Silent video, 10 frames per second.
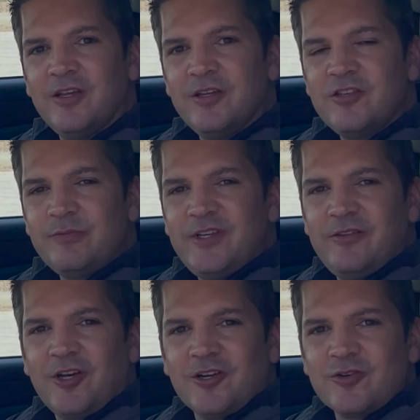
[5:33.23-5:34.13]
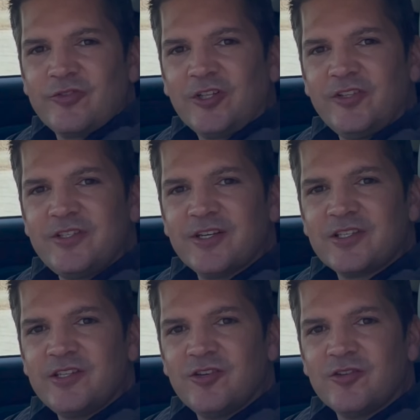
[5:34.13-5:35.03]
Just made the cars, the glitzy
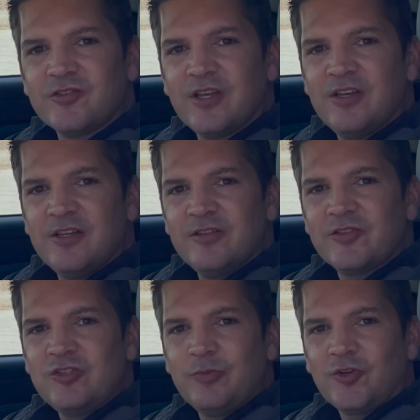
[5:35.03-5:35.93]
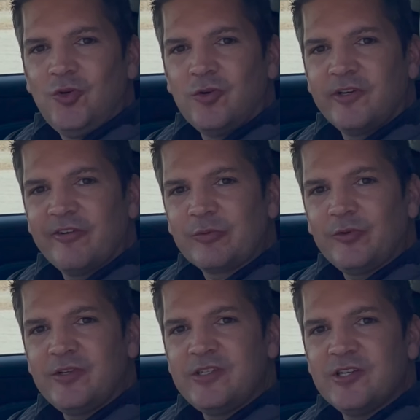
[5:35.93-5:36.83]
exteriors, the super cool, comfortable
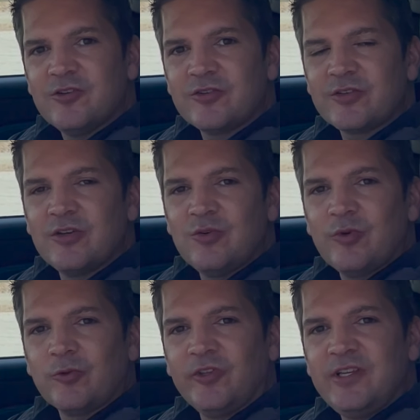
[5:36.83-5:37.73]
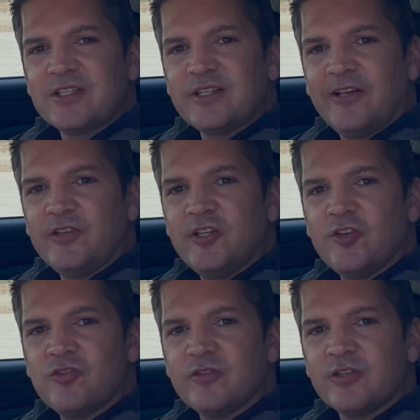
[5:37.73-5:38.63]
interiors with really neat styling
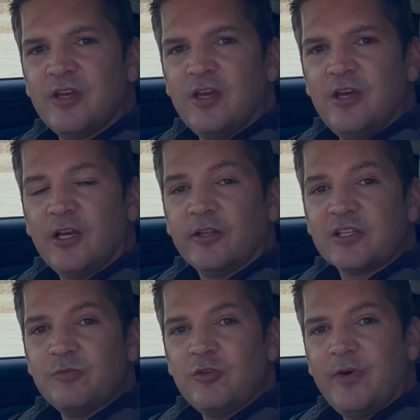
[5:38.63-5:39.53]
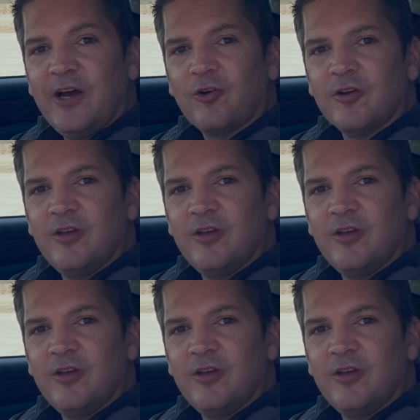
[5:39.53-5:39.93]
touches and a lot of smooth power.